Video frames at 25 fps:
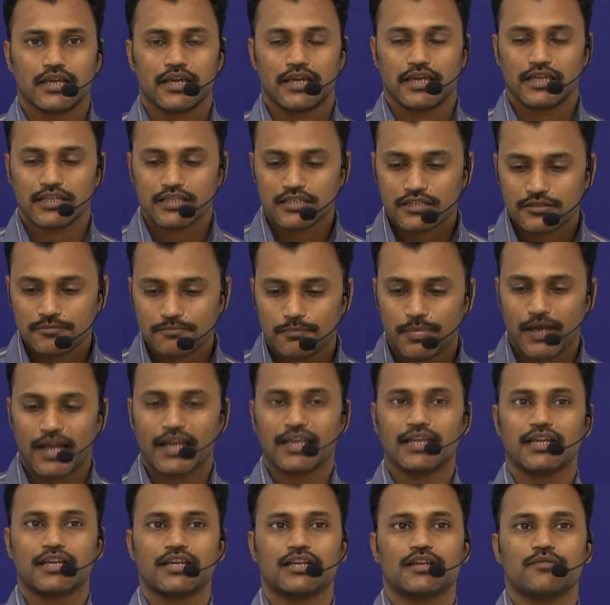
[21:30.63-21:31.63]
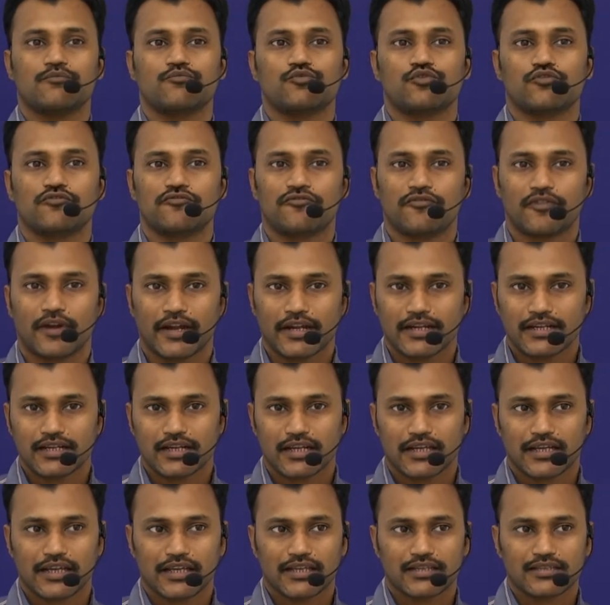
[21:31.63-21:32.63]
inspire him to fight
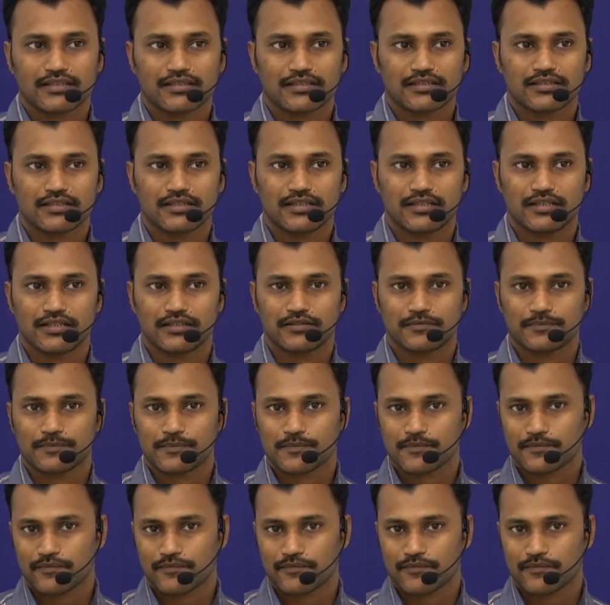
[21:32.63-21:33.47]
against the